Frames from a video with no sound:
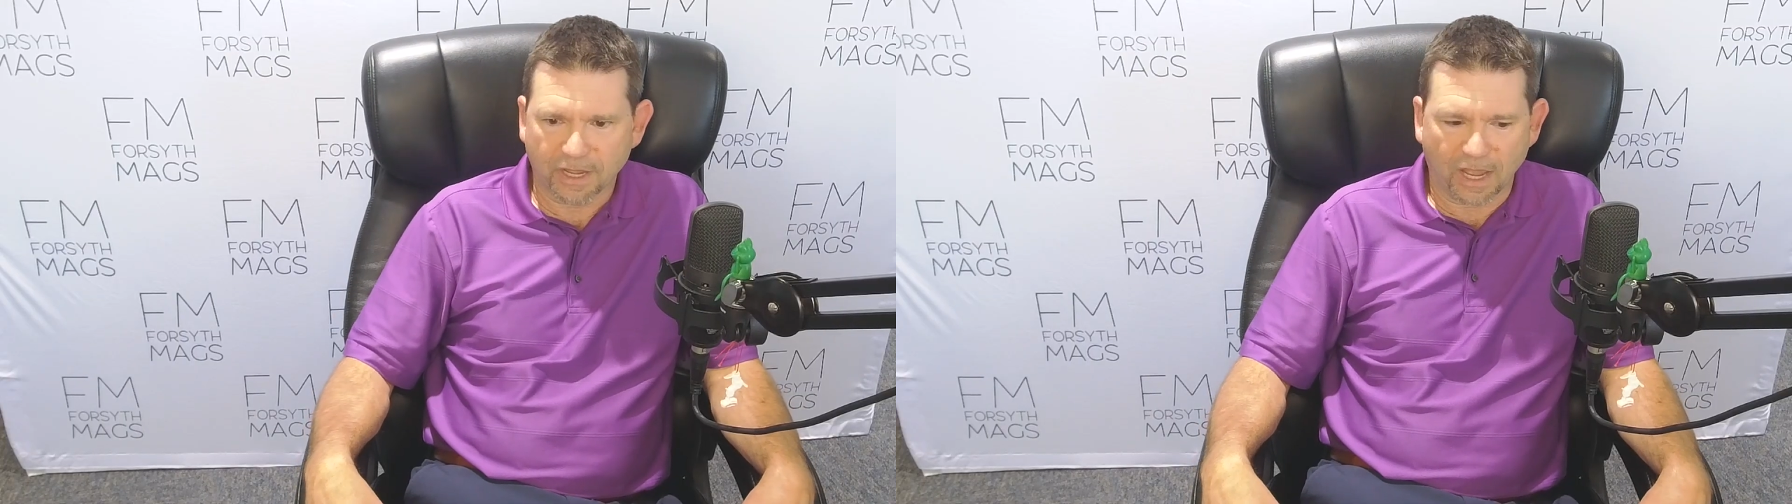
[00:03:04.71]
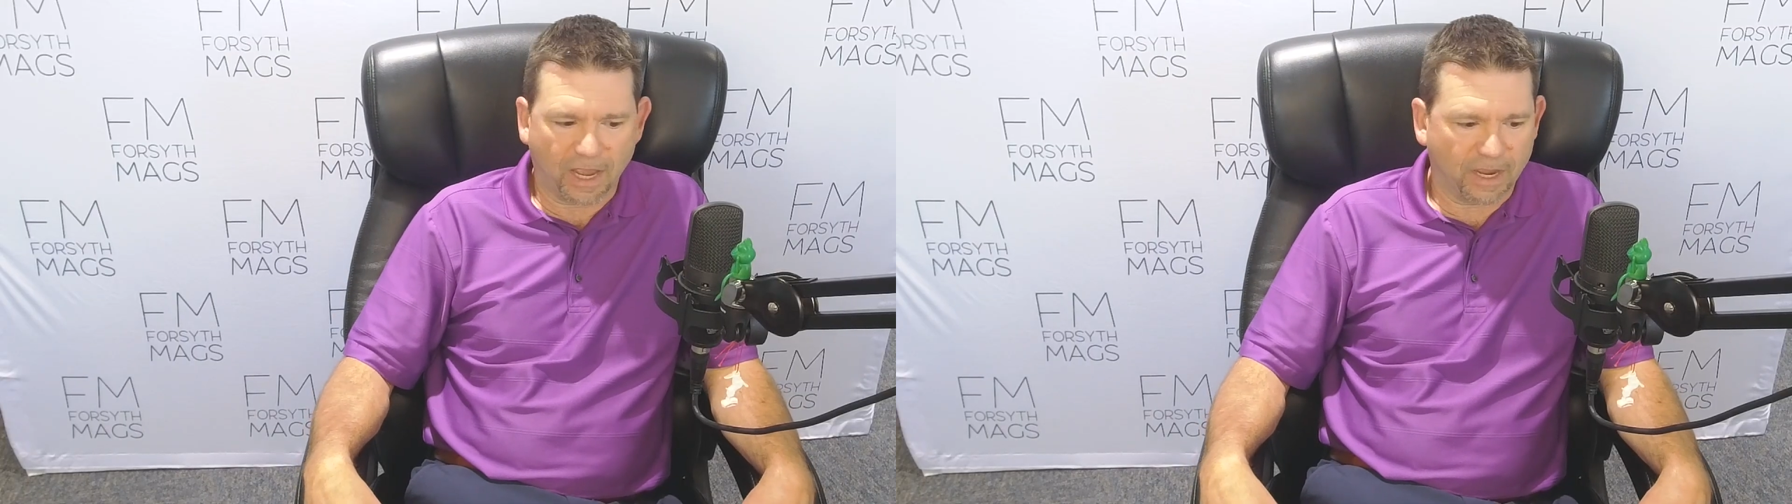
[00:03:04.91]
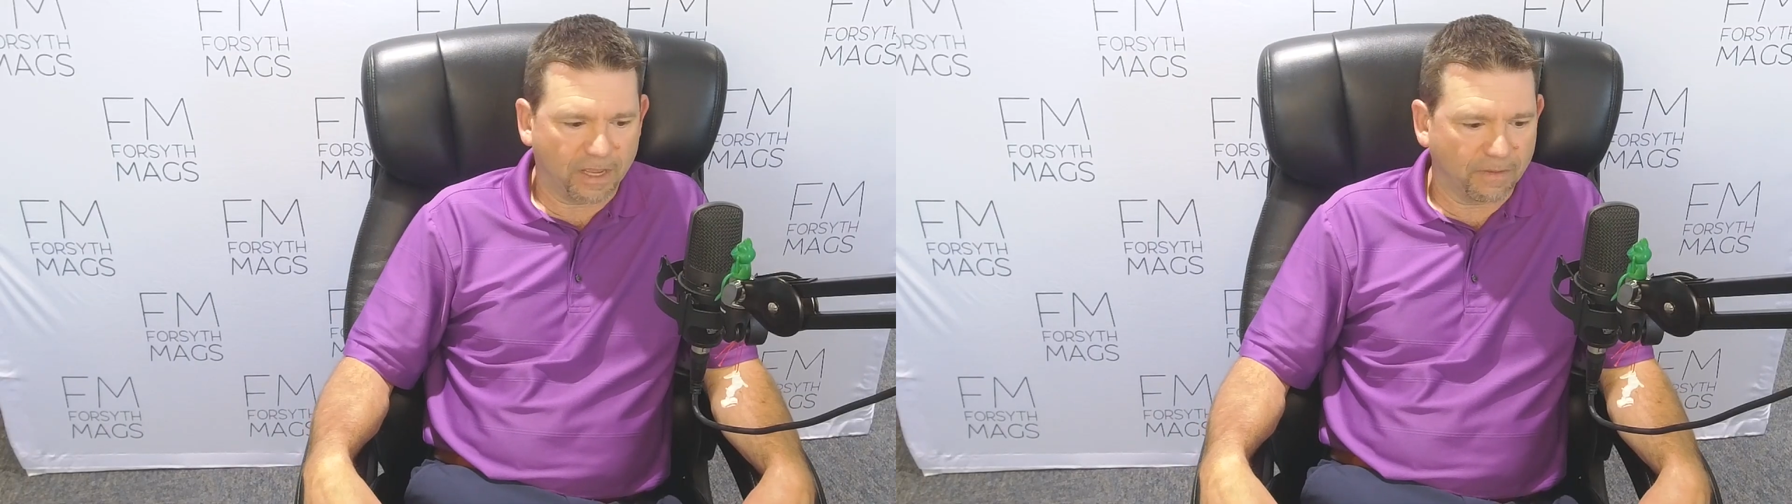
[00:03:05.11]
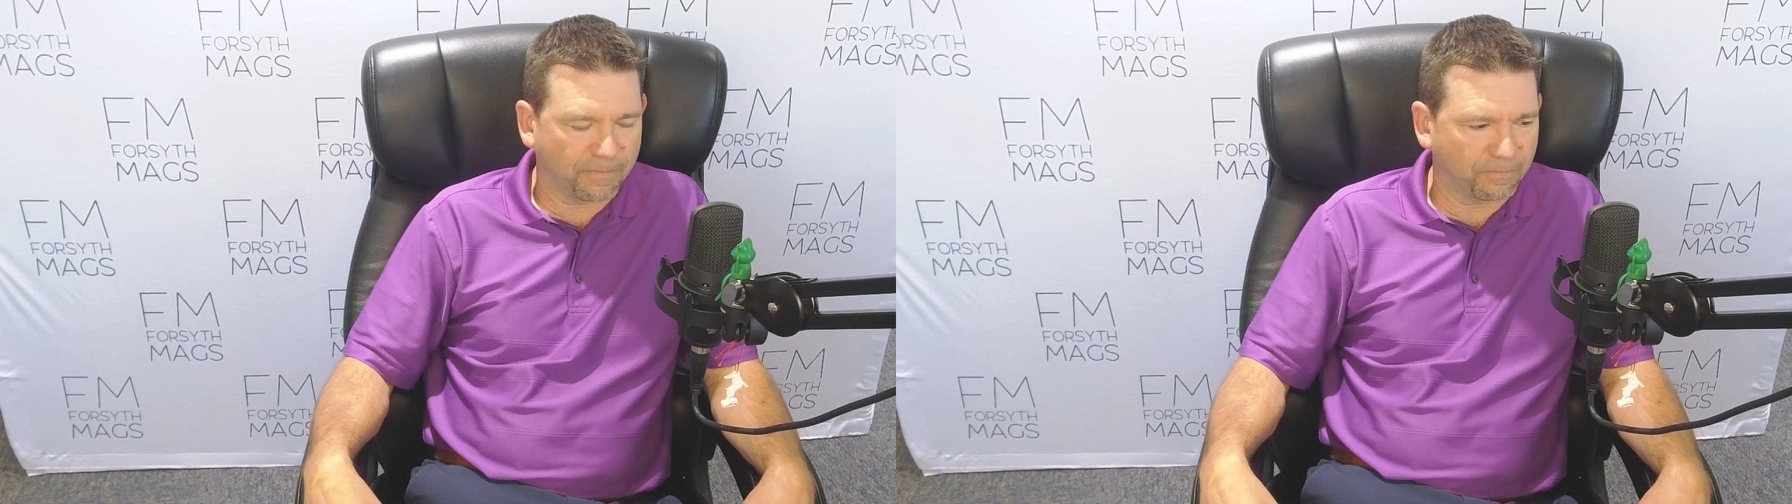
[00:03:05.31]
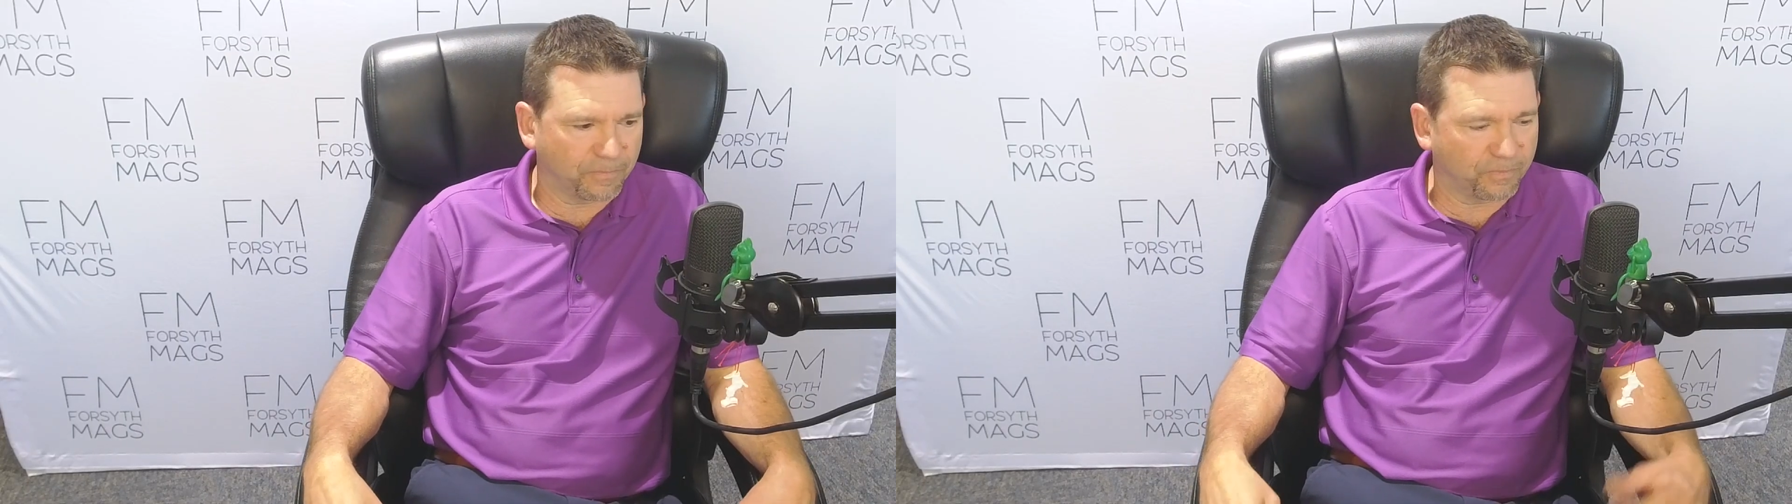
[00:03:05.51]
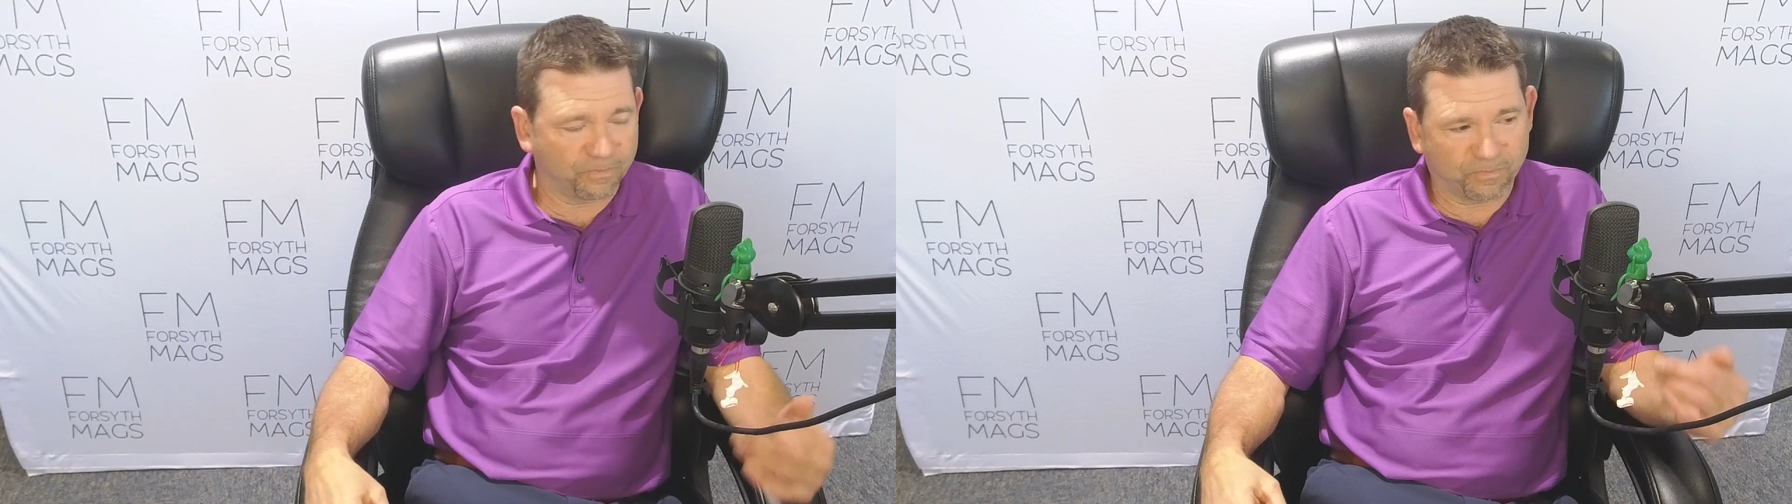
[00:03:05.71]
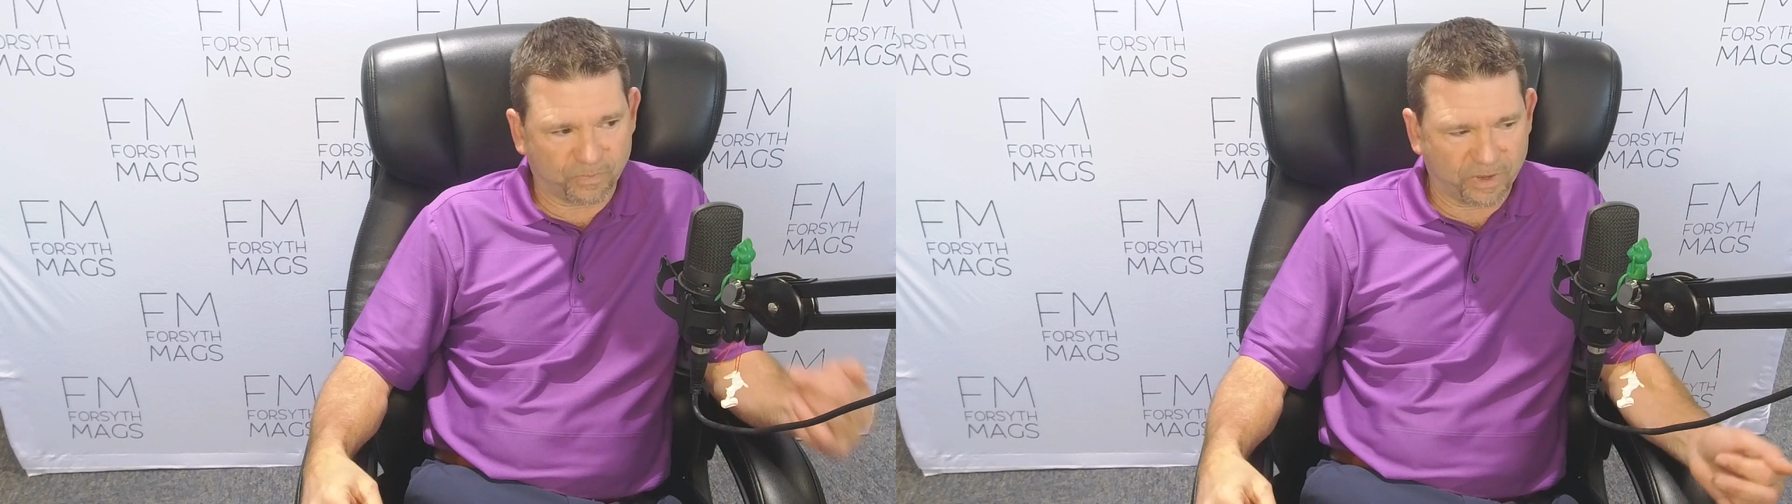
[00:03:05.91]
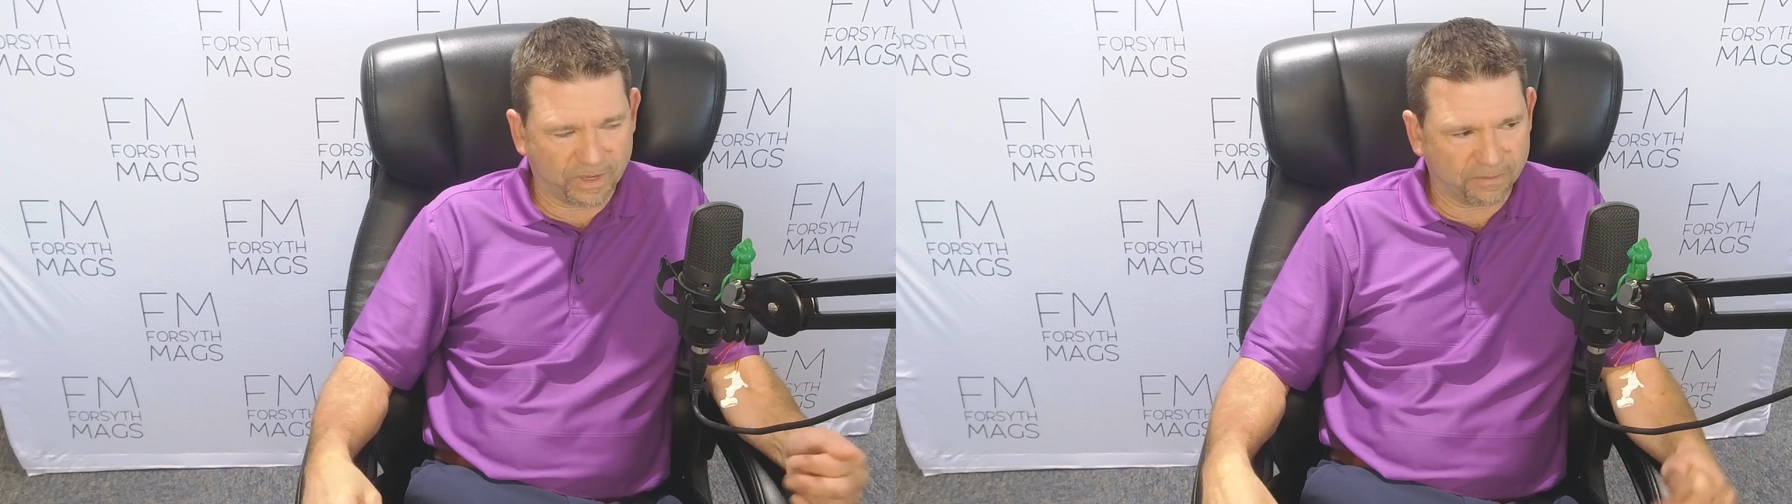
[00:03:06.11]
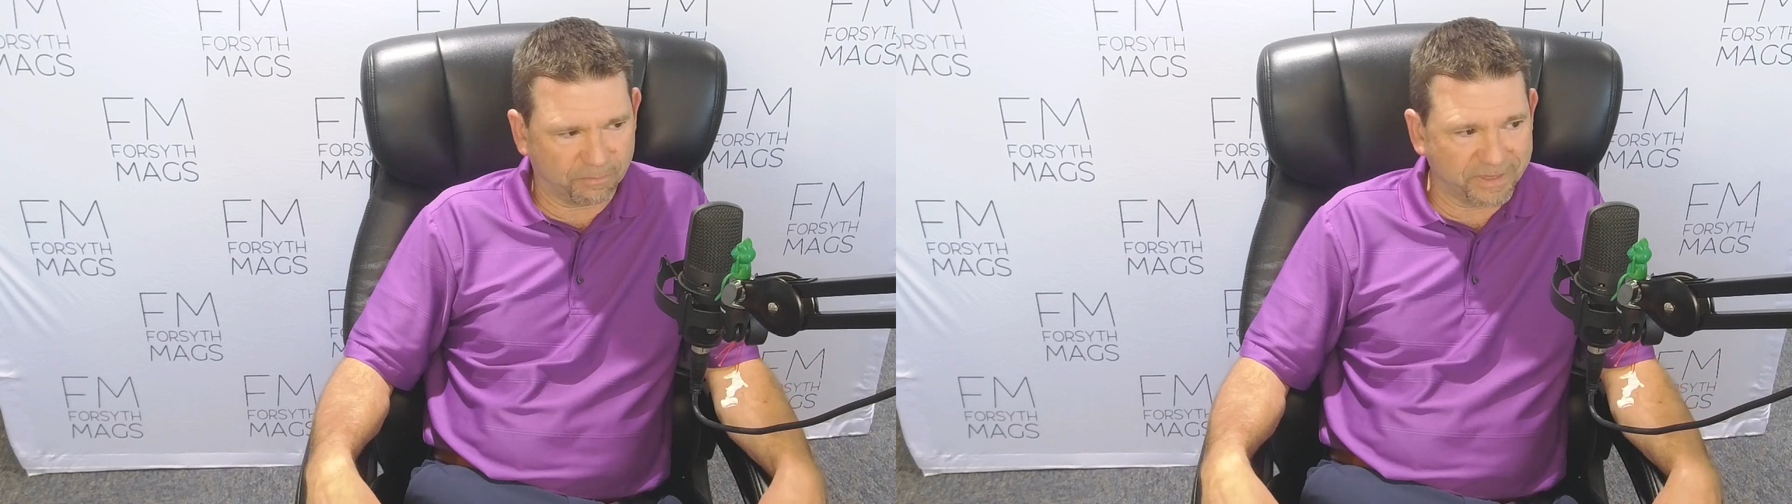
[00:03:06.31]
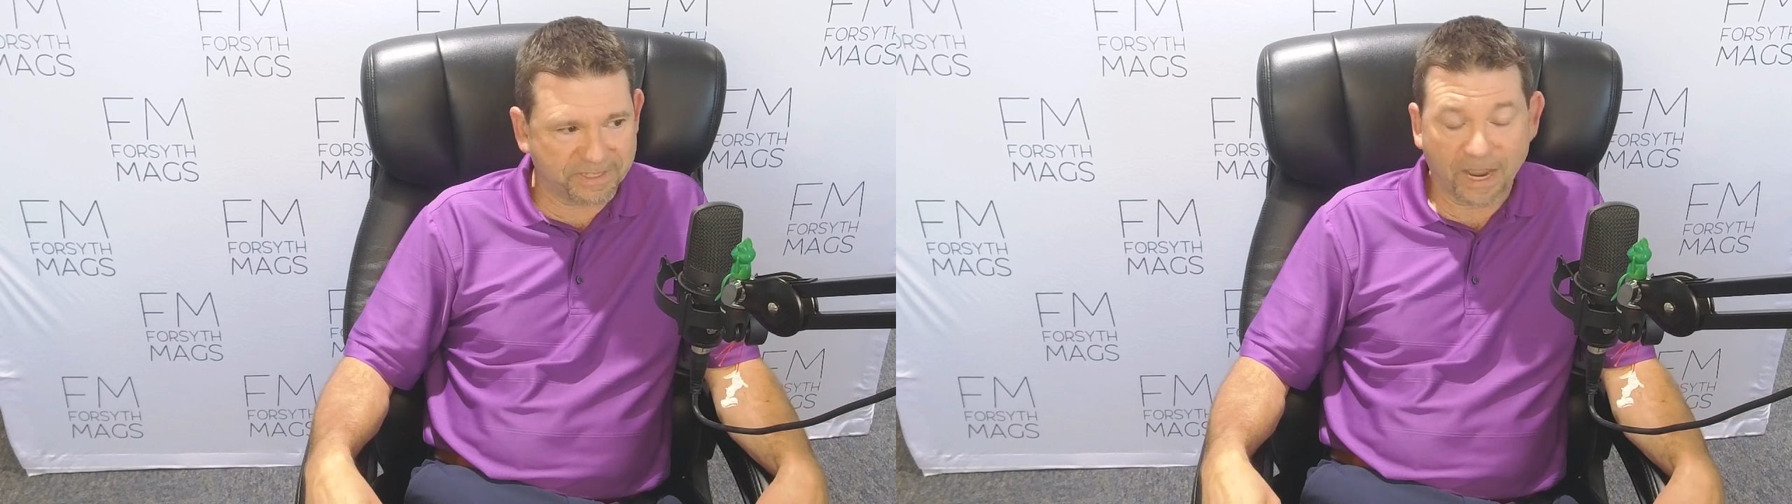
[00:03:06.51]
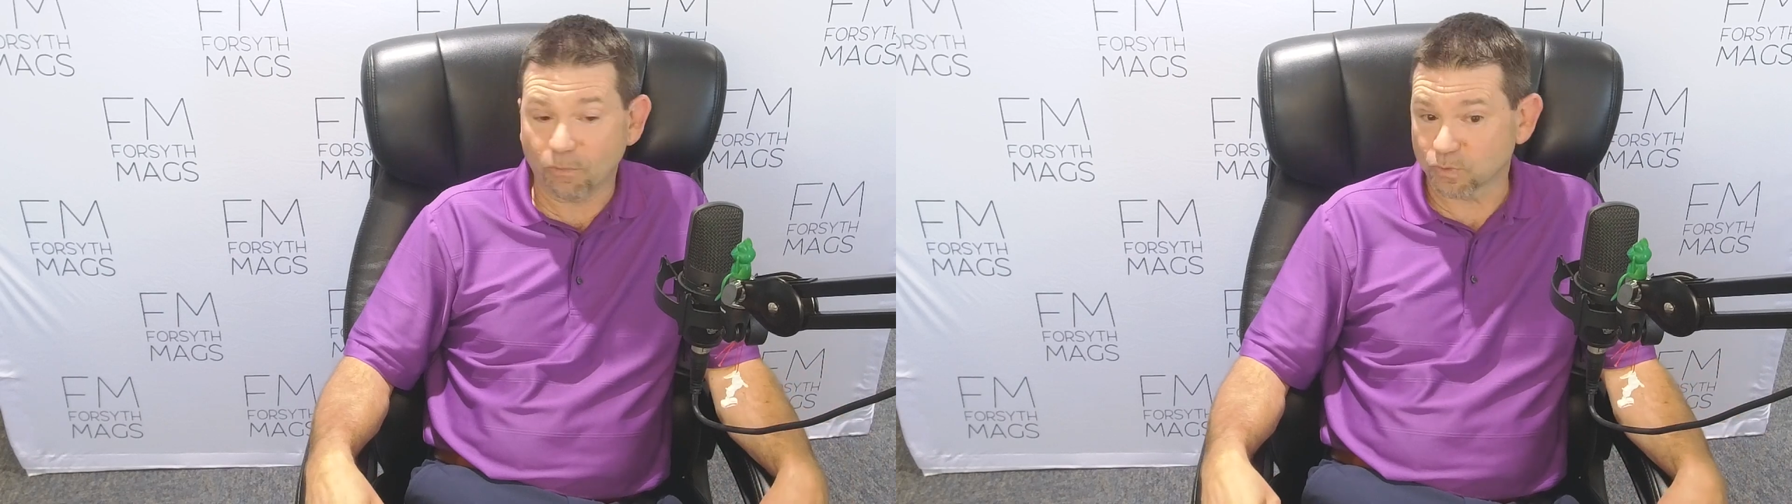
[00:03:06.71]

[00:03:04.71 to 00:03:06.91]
and Midtown